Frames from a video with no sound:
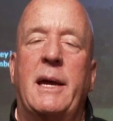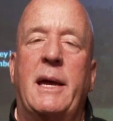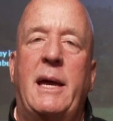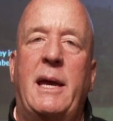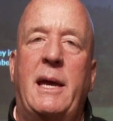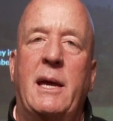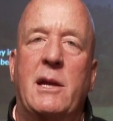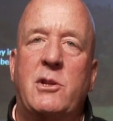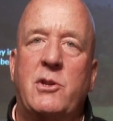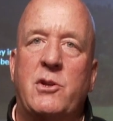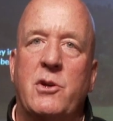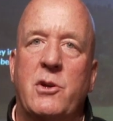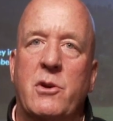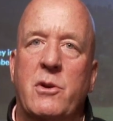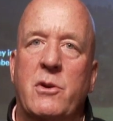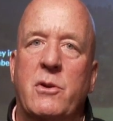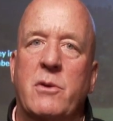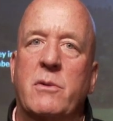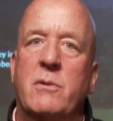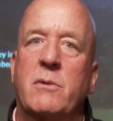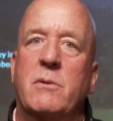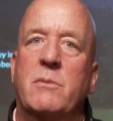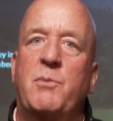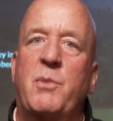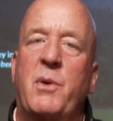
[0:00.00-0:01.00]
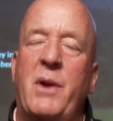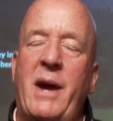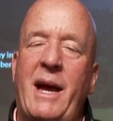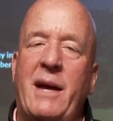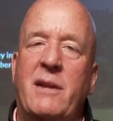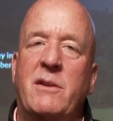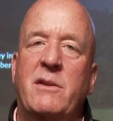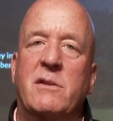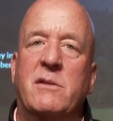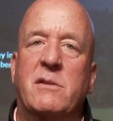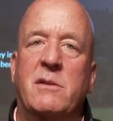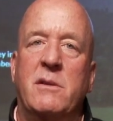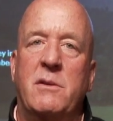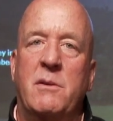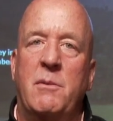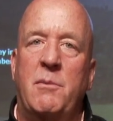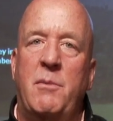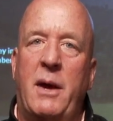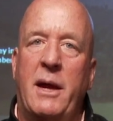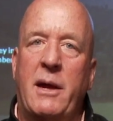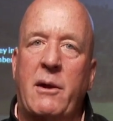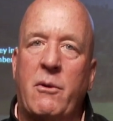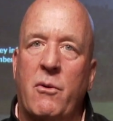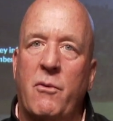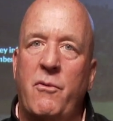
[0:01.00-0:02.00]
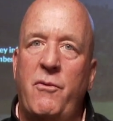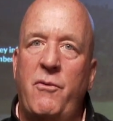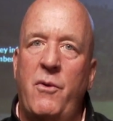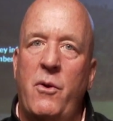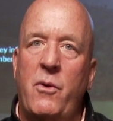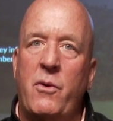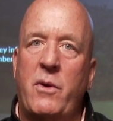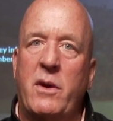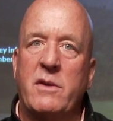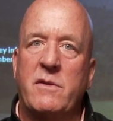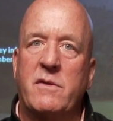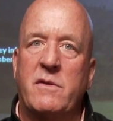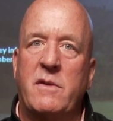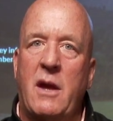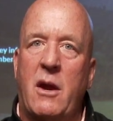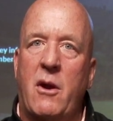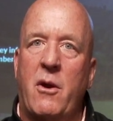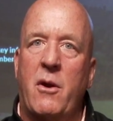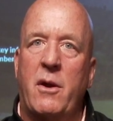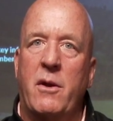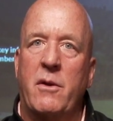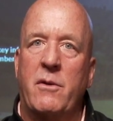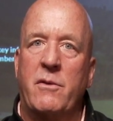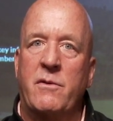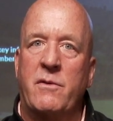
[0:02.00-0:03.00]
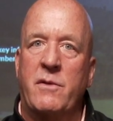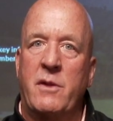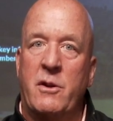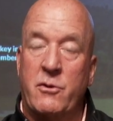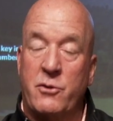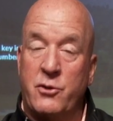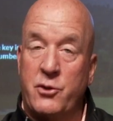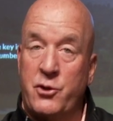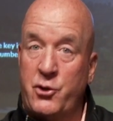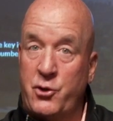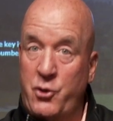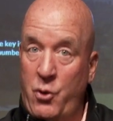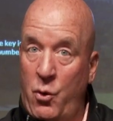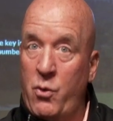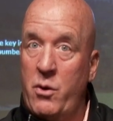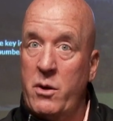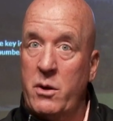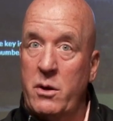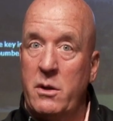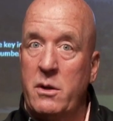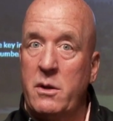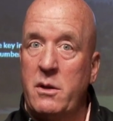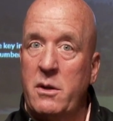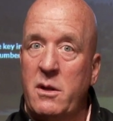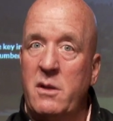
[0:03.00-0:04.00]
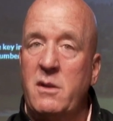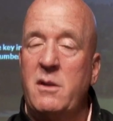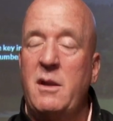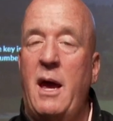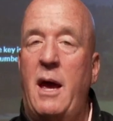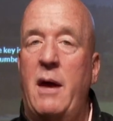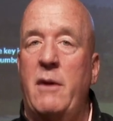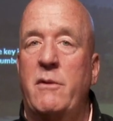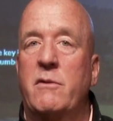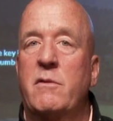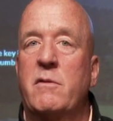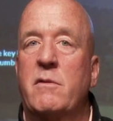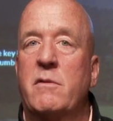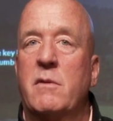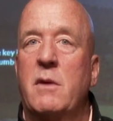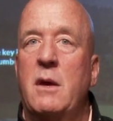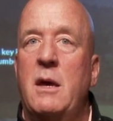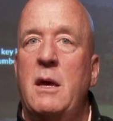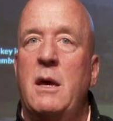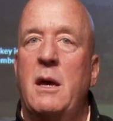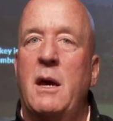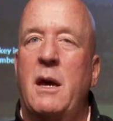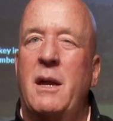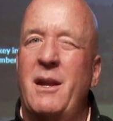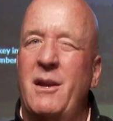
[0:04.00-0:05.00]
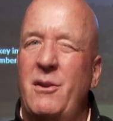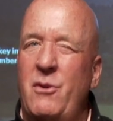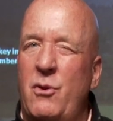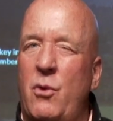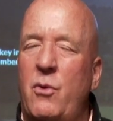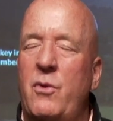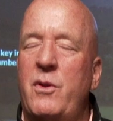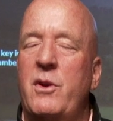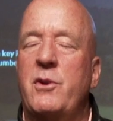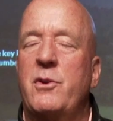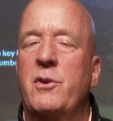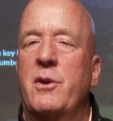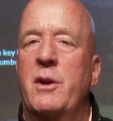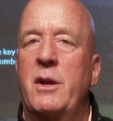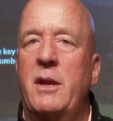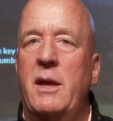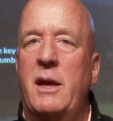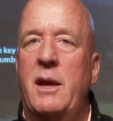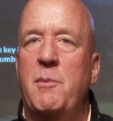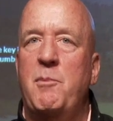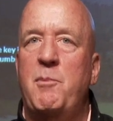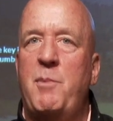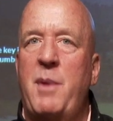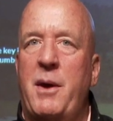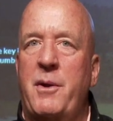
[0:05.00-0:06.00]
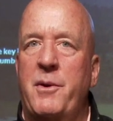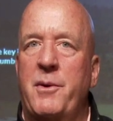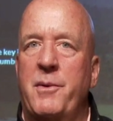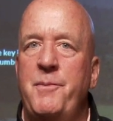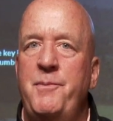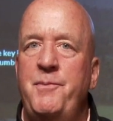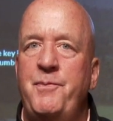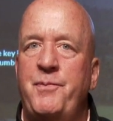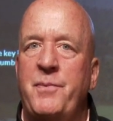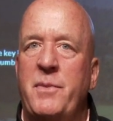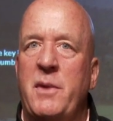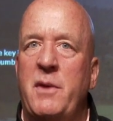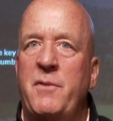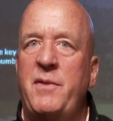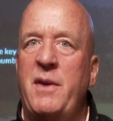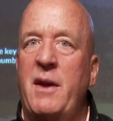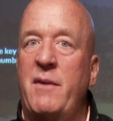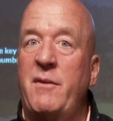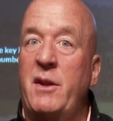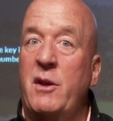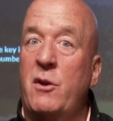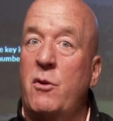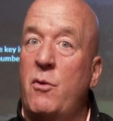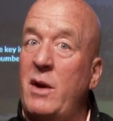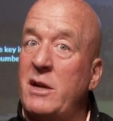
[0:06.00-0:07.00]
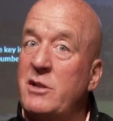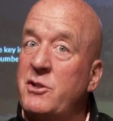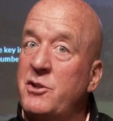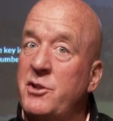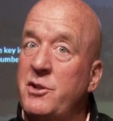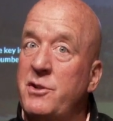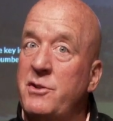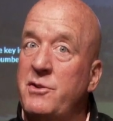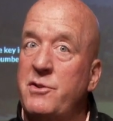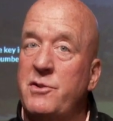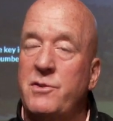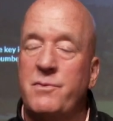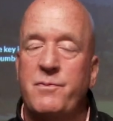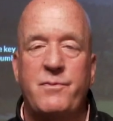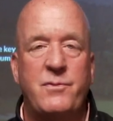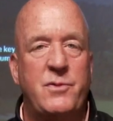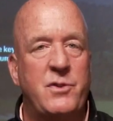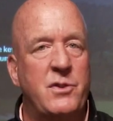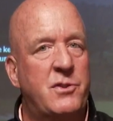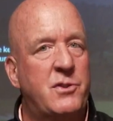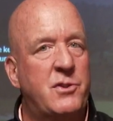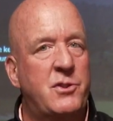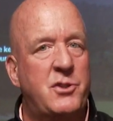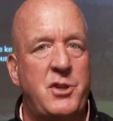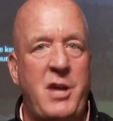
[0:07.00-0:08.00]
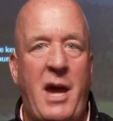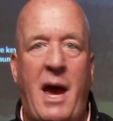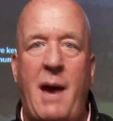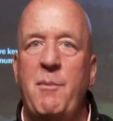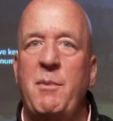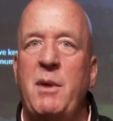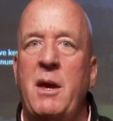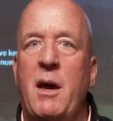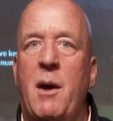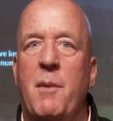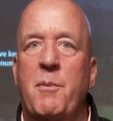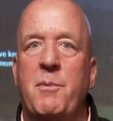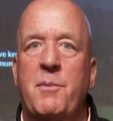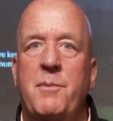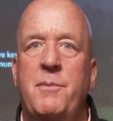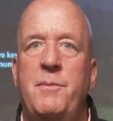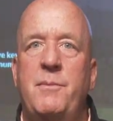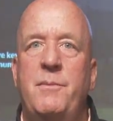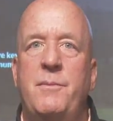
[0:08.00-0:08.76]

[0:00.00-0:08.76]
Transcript: get your practice into micro-focused areas that are short and intense, and I know that you're going to get better. If you have any questions, just chat me up.